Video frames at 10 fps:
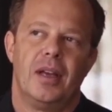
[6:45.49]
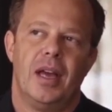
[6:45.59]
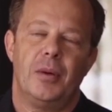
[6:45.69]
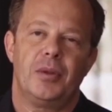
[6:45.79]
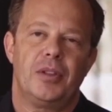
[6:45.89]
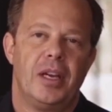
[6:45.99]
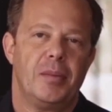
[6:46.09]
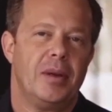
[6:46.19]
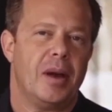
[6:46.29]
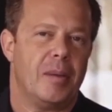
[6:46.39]
And it would take
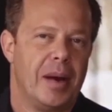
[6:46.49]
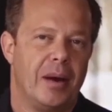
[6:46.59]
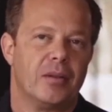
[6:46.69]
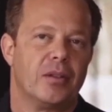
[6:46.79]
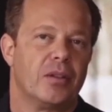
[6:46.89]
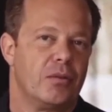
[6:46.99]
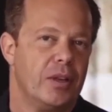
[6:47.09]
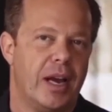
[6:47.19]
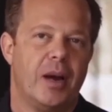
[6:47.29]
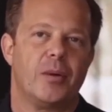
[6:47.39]
me about
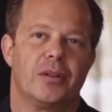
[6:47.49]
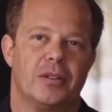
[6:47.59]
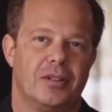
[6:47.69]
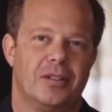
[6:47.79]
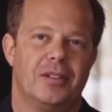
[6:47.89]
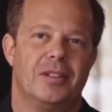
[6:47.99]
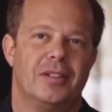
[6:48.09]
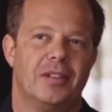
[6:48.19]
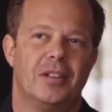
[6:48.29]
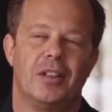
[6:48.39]
three hours
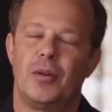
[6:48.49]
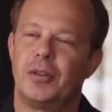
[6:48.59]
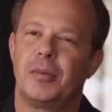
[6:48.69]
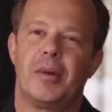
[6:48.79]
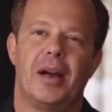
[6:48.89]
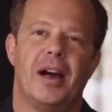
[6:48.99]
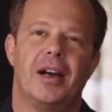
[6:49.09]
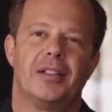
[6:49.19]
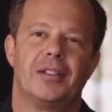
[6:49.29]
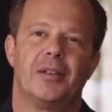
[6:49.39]
in closing my
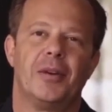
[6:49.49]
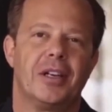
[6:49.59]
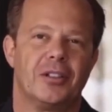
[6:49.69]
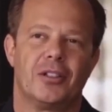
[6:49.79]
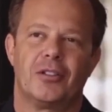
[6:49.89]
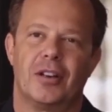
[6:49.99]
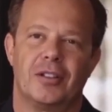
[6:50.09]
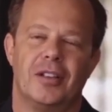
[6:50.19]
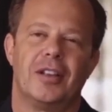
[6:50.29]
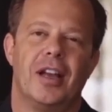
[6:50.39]
eyes and
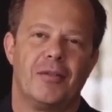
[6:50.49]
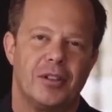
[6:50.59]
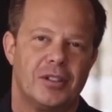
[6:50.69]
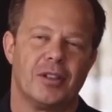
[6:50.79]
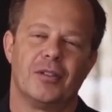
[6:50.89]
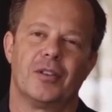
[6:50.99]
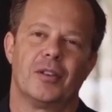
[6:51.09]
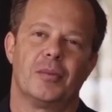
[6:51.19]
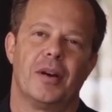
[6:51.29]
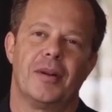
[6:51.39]
reconstructing every single
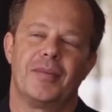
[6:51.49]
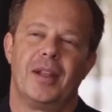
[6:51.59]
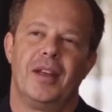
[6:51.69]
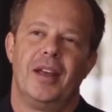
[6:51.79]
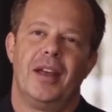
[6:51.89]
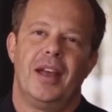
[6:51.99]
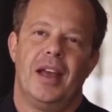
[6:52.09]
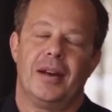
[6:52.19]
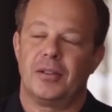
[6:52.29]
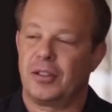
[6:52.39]
vertebrae
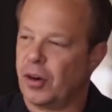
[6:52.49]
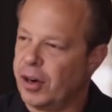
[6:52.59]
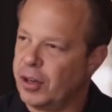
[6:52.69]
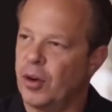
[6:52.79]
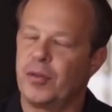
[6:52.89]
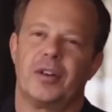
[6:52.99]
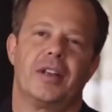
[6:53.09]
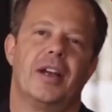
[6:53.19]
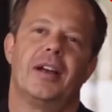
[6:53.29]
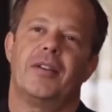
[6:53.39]
and starting over
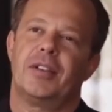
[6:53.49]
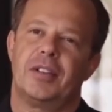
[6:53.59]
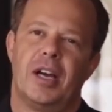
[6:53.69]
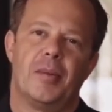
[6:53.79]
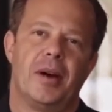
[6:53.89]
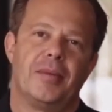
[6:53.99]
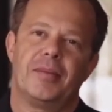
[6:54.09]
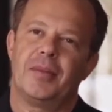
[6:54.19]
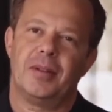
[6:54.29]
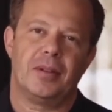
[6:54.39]
again every time I
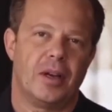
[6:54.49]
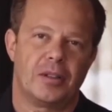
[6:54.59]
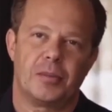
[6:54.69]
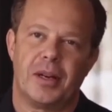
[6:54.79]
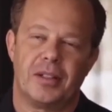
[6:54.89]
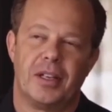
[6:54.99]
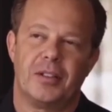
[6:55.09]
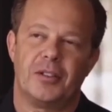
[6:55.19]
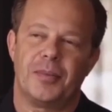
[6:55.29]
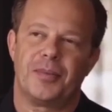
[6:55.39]
lost my
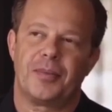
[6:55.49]
attention.